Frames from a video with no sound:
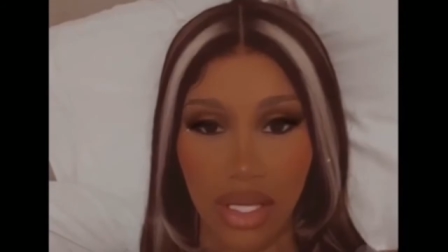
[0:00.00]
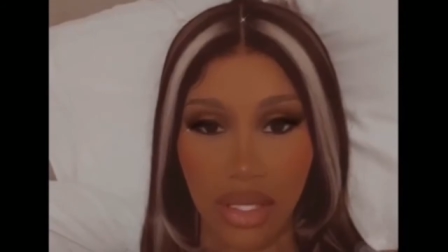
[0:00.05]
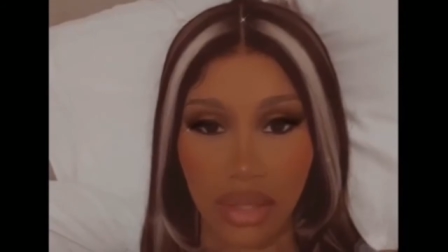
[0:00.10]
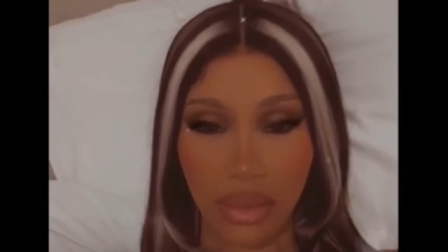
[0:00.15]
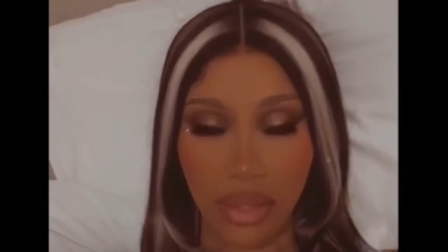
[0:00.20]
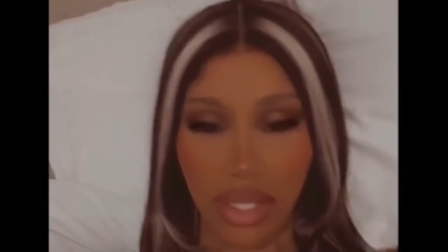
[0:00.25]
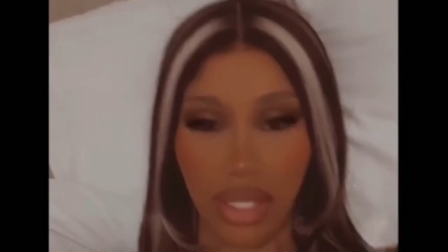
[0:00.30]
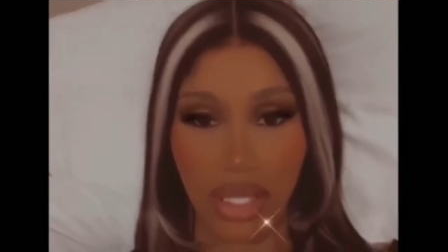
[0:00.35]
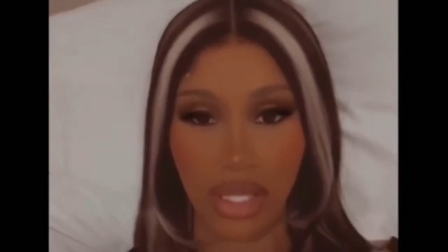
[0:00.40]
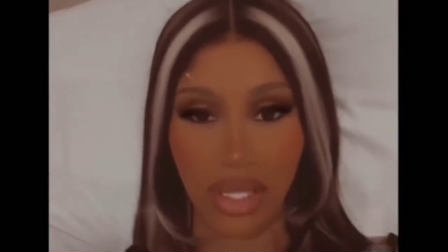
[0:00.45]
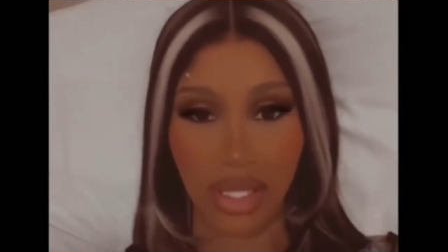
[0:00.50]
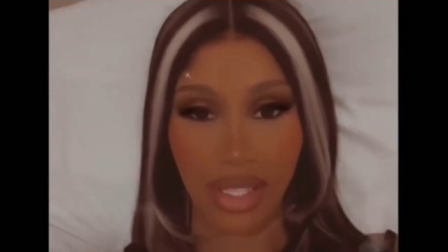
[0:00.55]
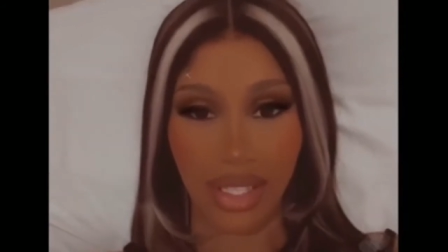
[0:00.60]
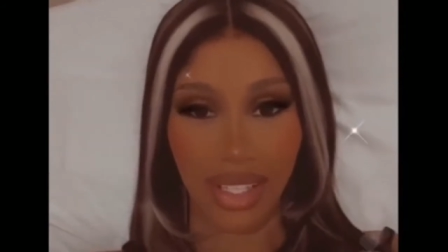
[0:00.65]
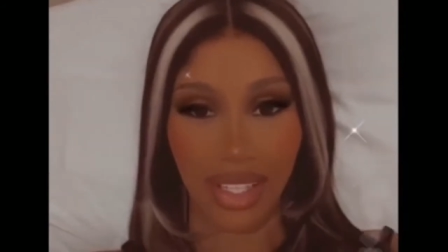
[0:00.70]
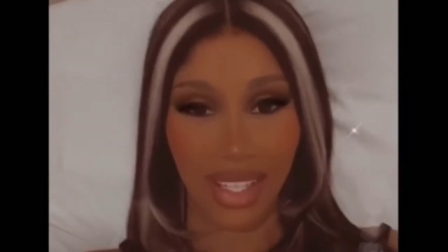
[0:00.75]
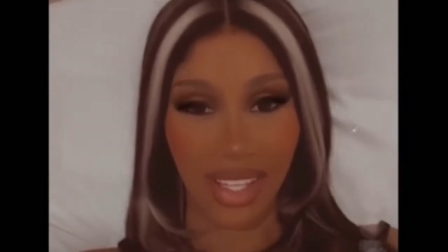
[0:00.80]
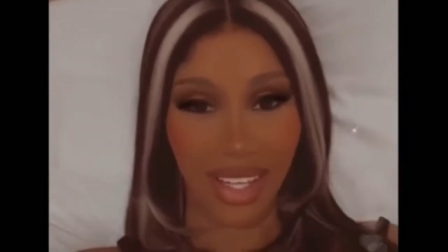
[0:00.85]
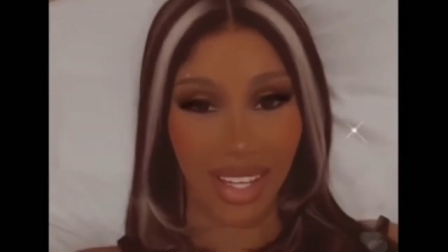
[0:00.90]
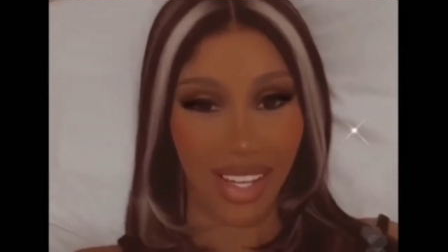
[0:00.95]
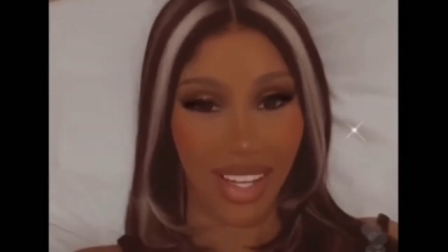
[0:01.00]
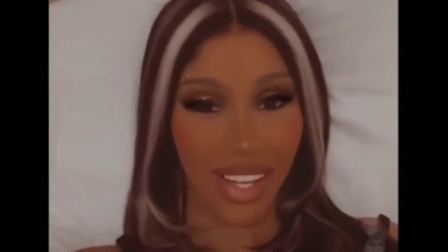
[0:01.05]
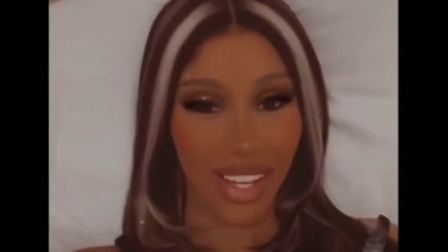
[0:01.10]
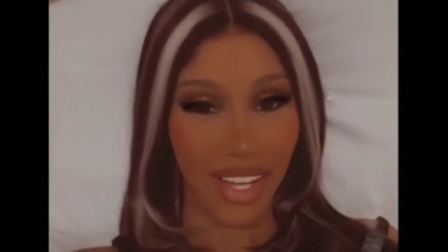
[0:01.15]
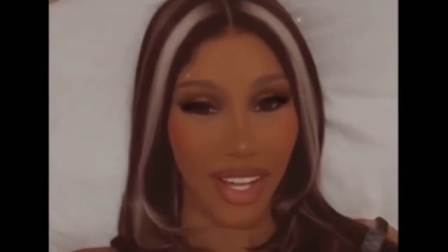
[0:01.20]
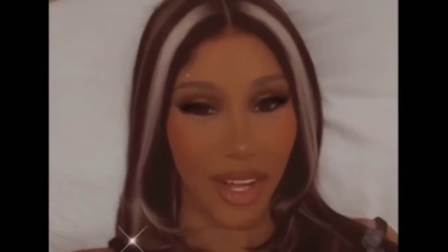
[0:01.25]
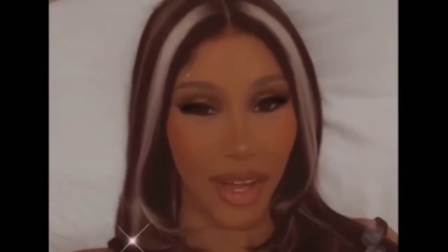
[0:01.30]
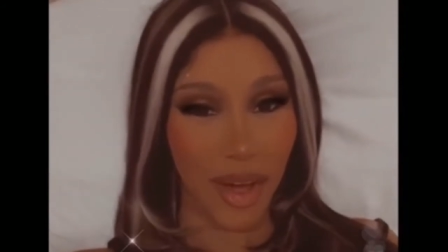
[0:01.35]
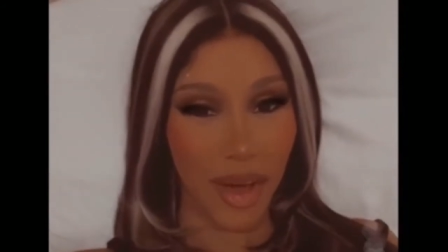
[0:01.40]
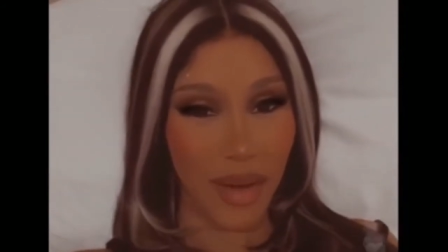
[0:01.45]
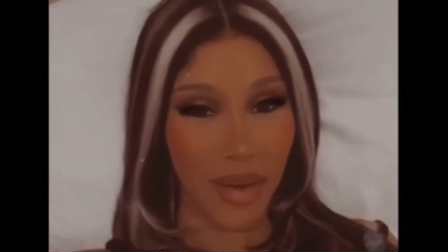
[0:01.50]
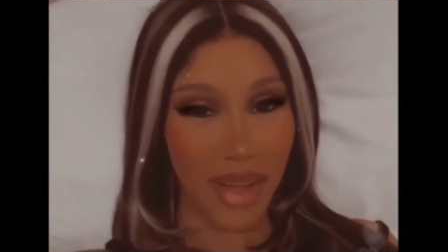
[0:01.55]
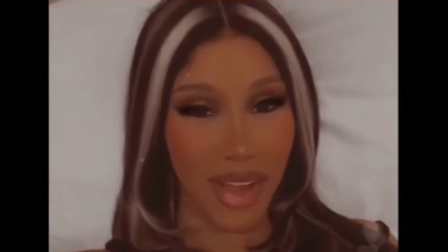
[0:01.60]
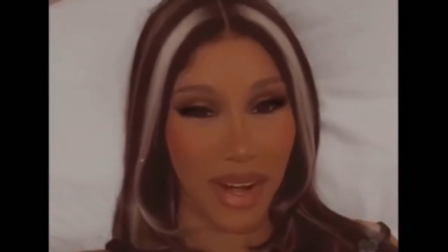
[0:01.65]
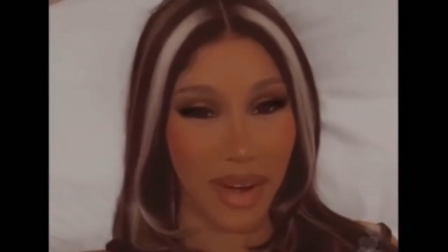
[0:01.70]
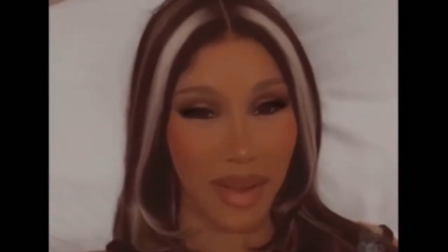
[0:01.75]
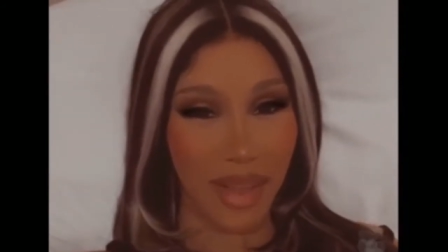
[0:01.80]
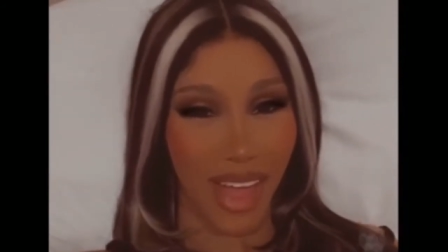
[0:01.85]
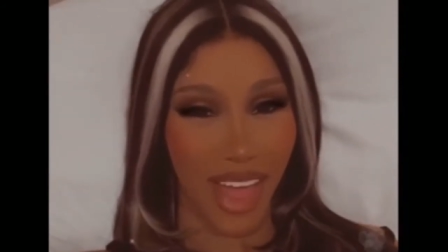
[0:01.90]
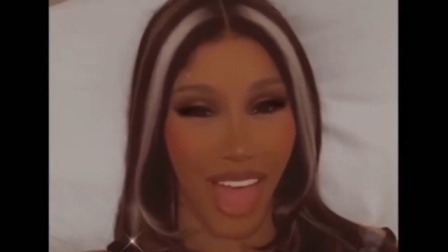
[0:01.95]
All oh, right, so how? Oh, wait.
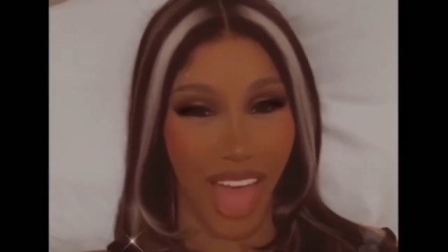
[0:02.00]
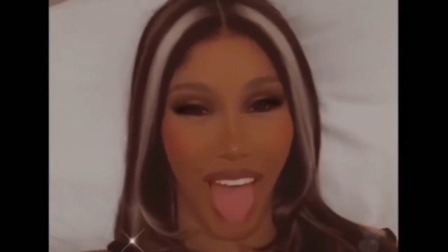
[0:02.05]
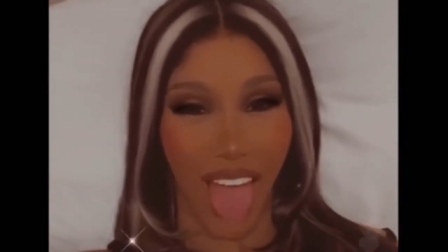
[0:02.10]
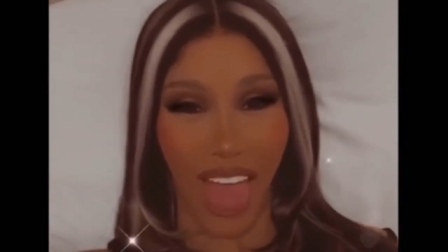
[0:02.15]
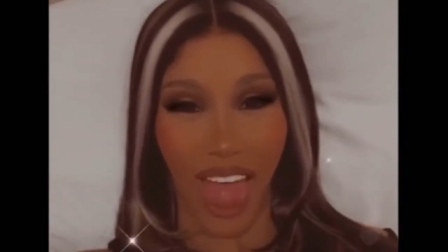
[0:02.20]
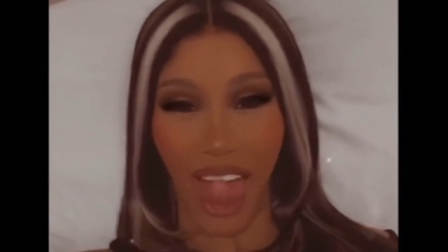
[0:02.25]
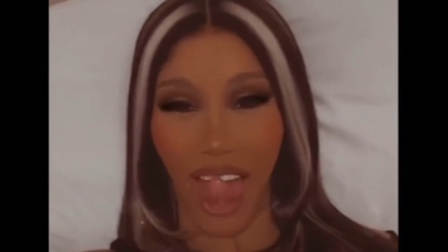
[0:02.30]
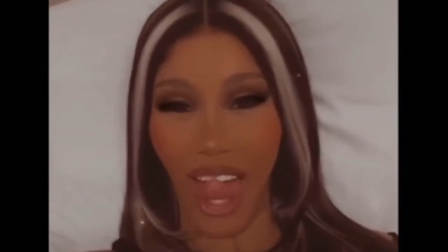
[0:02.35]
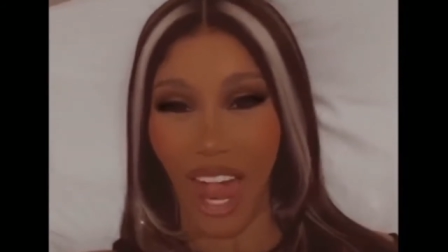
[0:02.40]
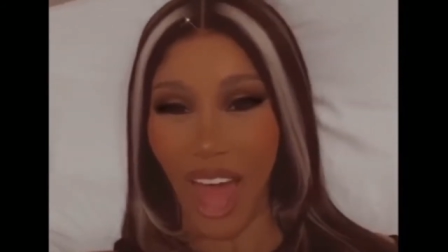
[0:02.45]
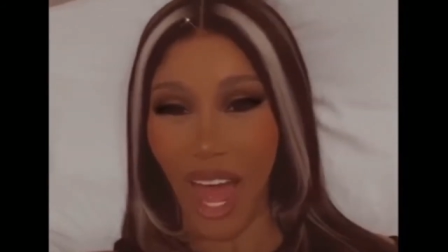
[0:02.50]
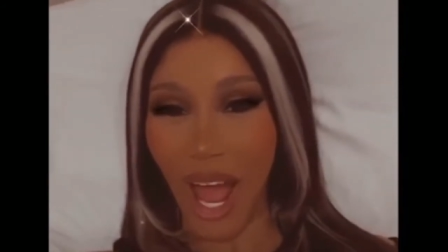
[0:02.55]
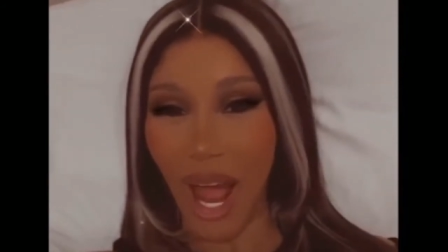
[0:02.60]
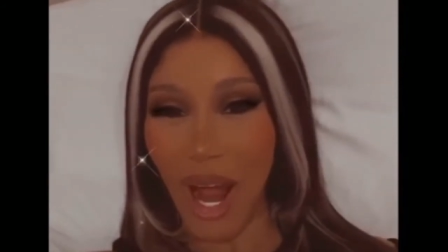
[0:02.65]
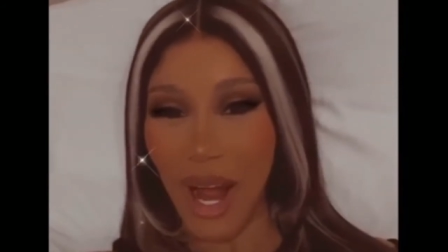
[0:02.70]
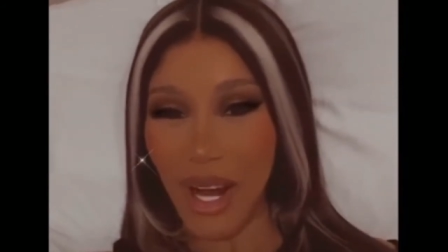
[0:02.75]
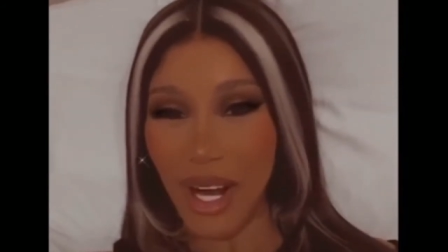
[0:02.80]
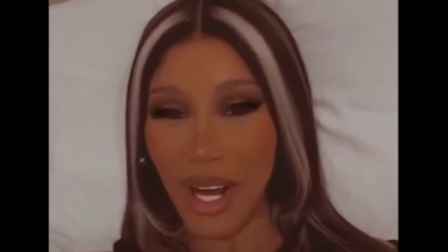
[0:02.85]
Oh, anyway.